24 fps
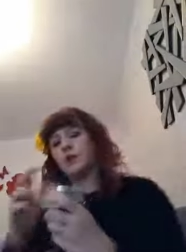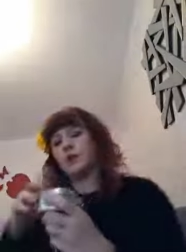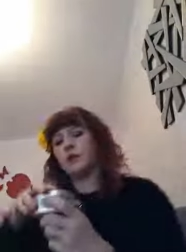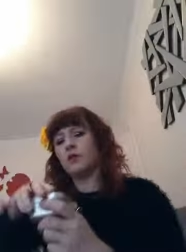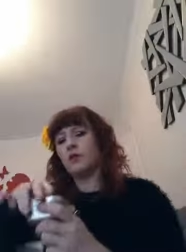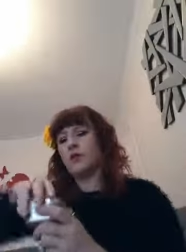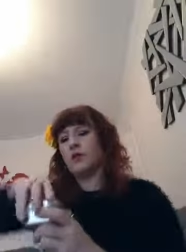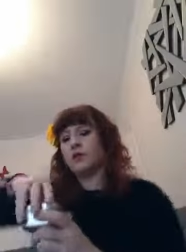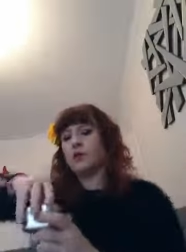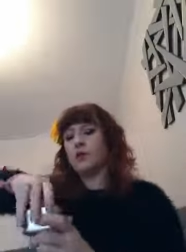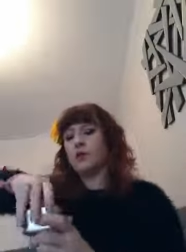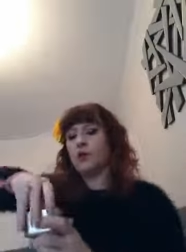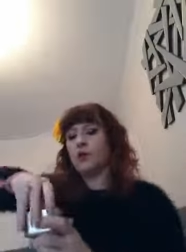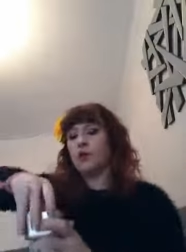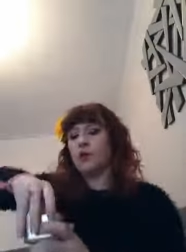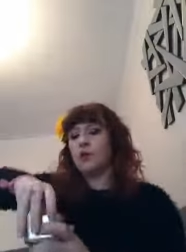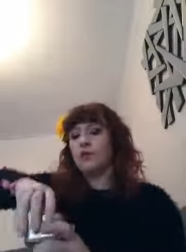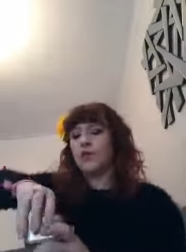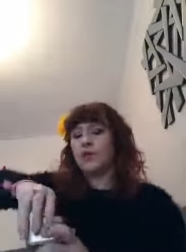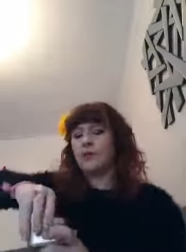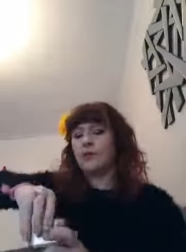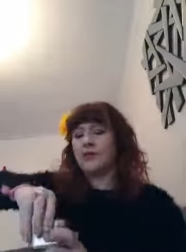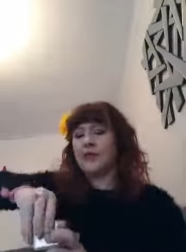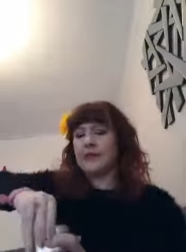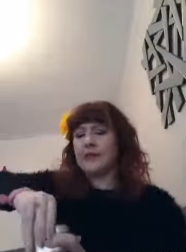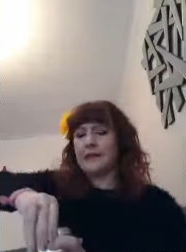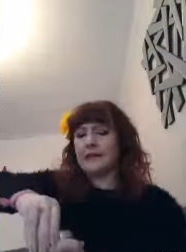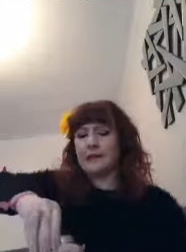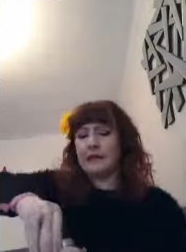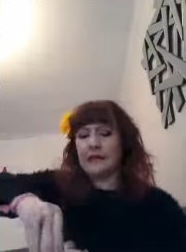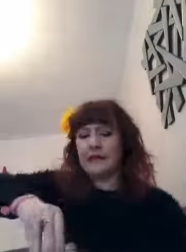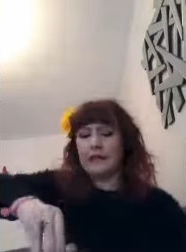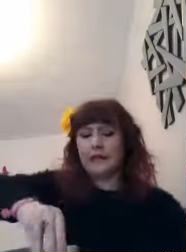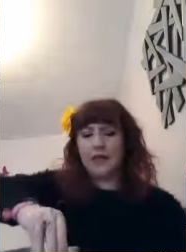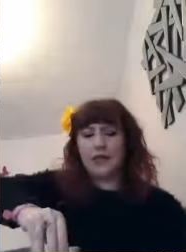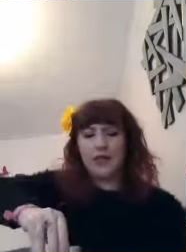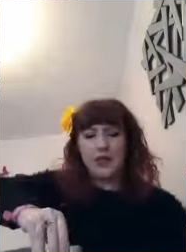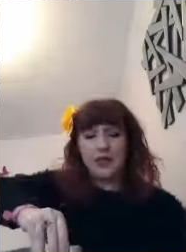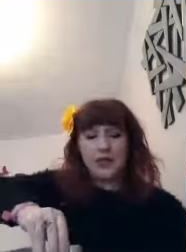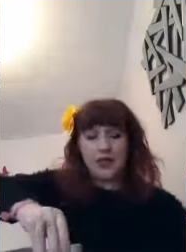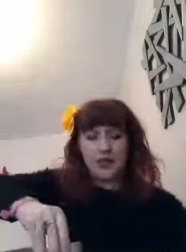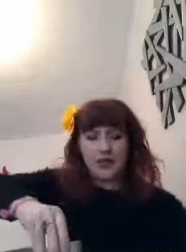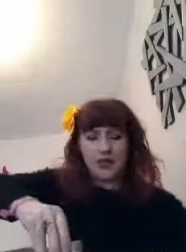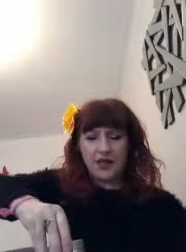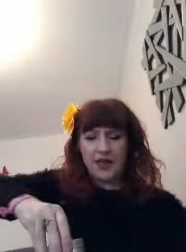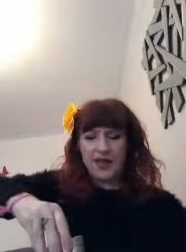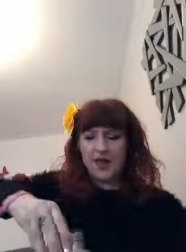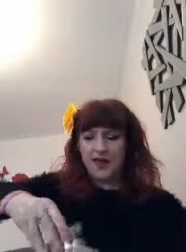not spill it all over the place again.
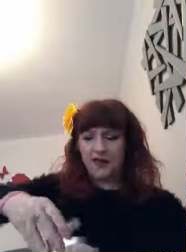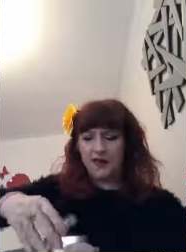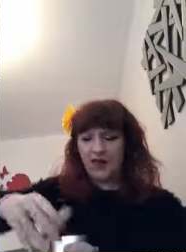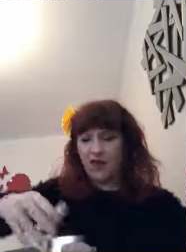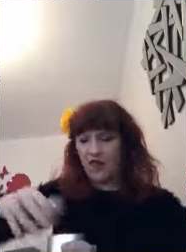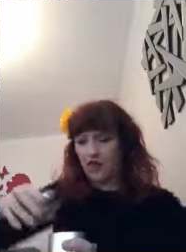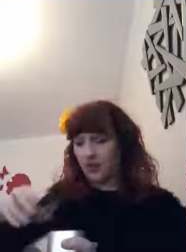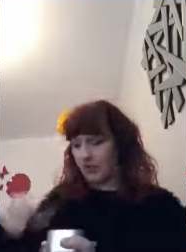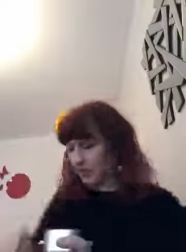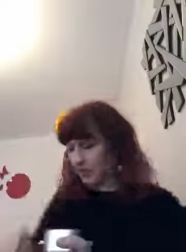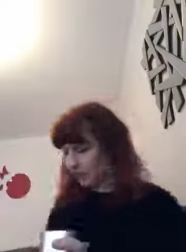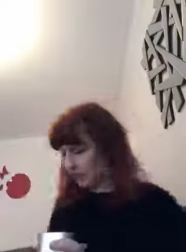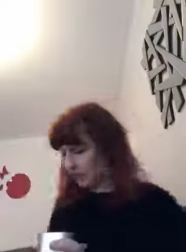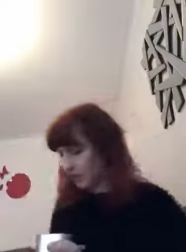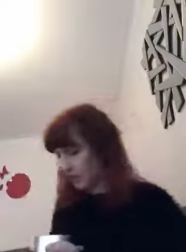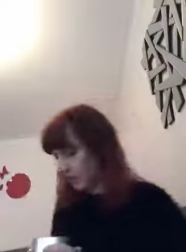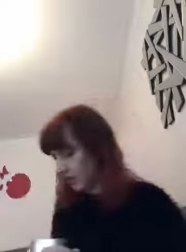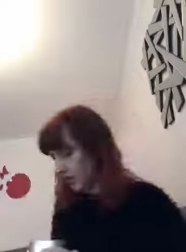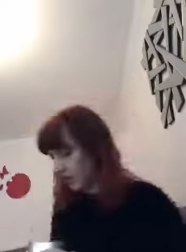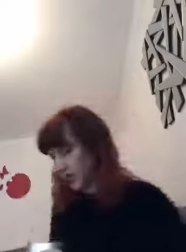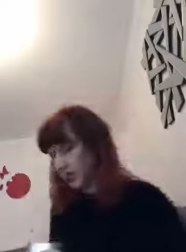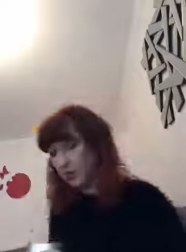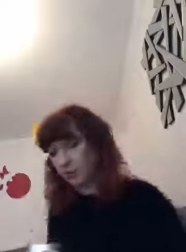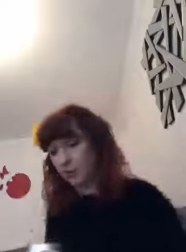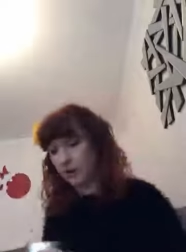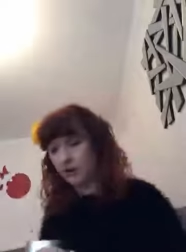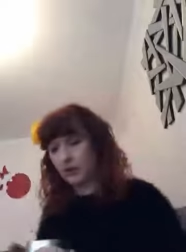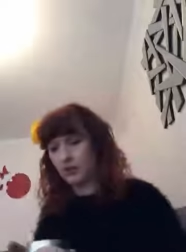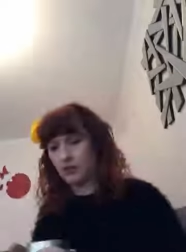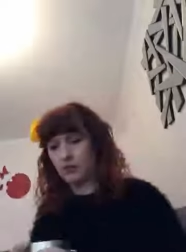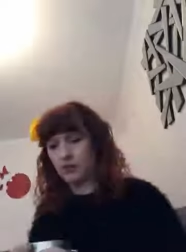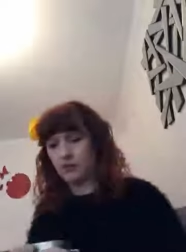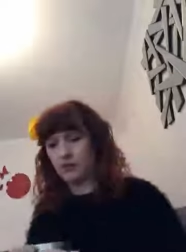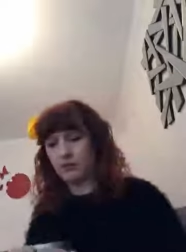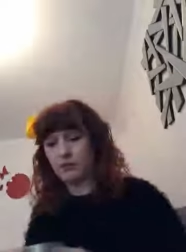I reckon you're going to get about,